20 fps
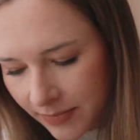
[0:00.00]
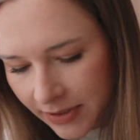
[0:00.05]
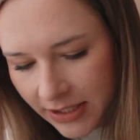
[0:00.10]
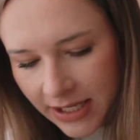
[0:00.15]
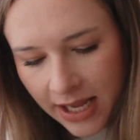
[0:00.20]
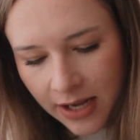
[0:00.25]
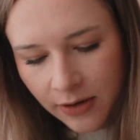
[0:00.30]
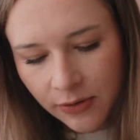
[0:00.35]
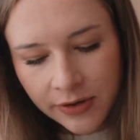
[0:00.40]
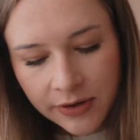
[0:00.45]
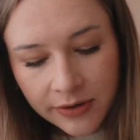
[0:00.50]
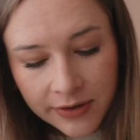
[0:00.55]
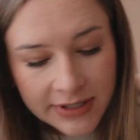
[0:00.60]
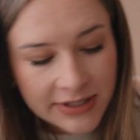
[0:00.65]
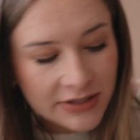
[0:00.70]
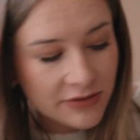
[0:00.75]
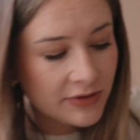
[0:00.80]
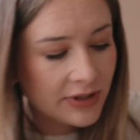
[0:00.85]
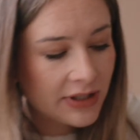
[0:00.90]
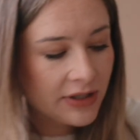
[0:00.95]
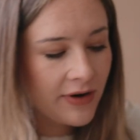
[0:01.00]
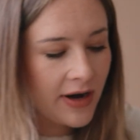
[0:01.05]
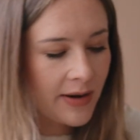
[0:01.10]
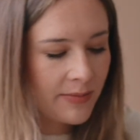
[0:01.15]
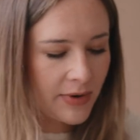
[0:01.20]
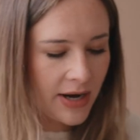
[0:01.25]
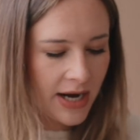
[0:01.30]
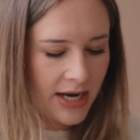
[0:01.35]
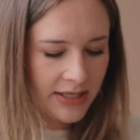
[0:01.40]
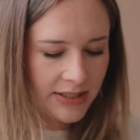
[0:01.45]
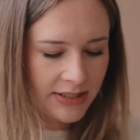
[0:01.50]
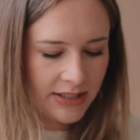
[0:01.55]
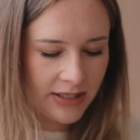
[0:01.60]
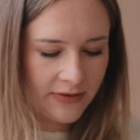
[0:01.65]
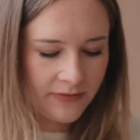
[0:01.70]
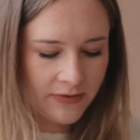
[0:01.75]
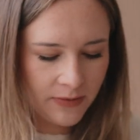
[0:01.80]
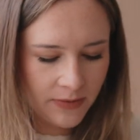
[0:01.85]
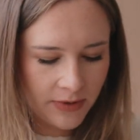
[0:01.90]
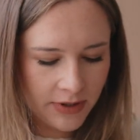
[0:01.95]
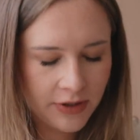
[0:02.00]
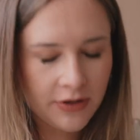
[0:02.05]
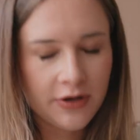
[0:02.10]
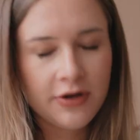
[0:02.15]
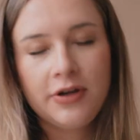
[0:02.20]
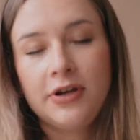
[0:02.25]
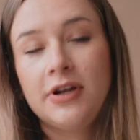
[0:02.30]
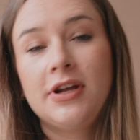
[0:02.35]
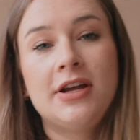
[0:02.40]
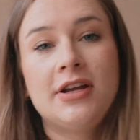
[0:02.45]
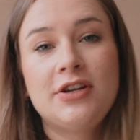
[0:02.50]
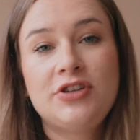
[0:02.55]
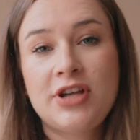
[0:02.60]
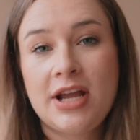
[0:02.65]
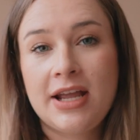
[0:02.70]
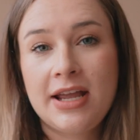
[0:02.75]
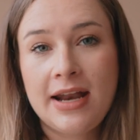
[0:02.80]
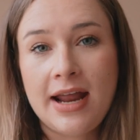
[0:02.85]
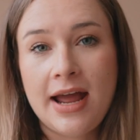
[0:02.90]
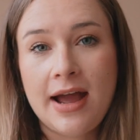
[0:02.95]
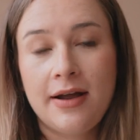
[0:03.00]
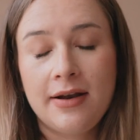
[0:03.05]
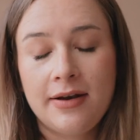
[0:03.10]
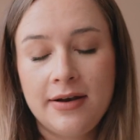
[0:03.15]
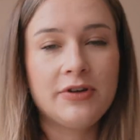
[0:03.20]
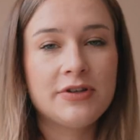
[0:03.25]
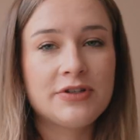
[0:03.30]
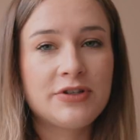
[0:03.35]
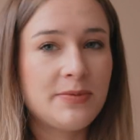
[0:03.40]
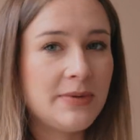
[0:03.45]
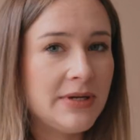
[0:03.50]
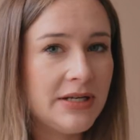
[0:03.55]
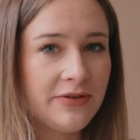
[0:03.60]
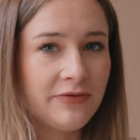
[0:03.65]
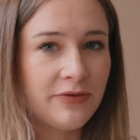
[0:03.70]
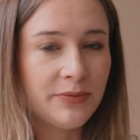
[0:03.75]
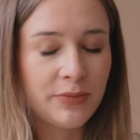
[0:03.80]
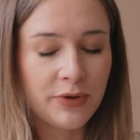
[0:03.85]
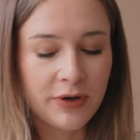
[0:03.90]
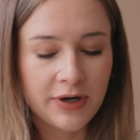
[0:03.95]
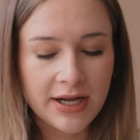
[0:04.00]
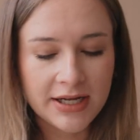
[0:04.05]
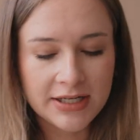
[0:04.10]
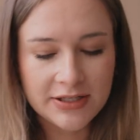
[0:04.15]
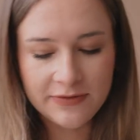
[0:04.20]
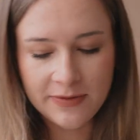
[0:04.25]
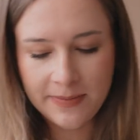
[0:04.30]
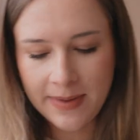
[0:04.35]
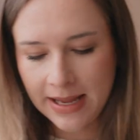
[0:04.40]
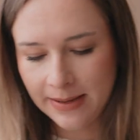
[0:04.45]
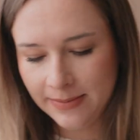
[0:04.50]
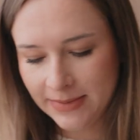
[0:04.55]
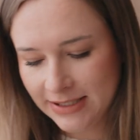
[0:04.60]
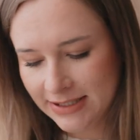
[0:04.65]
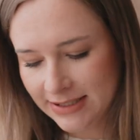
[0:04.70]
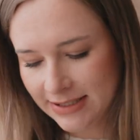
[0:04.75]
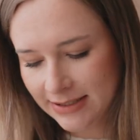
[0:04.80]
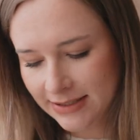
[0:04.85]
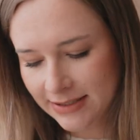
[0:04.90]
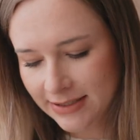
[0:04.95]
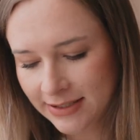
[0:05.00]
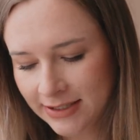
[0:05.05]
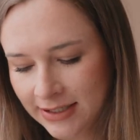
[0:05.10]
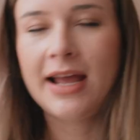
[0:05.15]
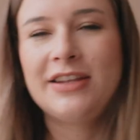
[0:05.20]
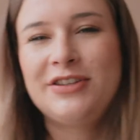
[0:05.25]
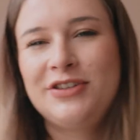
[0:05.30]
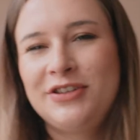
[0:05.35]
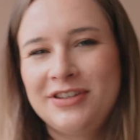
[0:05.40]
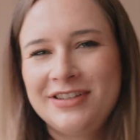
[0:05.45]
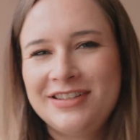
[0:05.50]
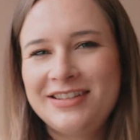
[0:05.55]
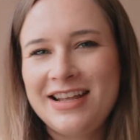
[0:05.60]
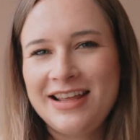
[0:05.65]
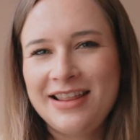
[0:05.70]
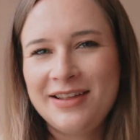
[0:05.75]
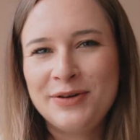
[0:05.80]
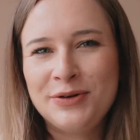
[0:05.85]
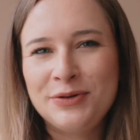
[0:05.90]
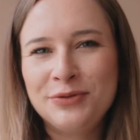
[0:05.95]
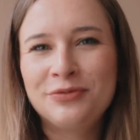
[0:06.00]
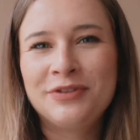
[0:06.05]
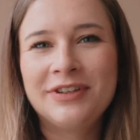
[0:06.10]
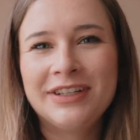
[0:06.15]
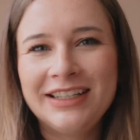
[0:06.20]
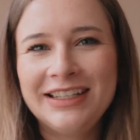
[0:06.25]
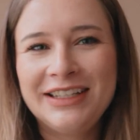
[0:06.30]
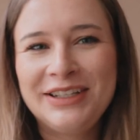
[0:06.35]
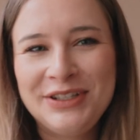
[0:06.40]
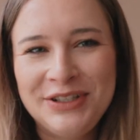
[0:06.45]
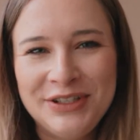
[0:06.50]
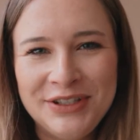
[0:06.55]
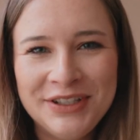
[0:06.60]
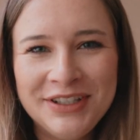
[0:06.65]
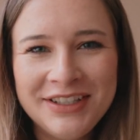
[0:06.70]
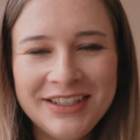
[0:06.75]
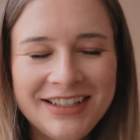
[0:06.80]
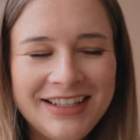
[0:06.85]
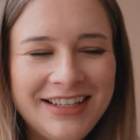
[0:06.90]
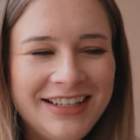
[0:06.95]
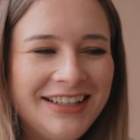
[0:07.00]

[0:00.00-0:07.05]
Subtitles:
But yeah, Oi Oi is a really great brand if you want to go check it out. We've got so many different products for babies and as you can see they're all really cute.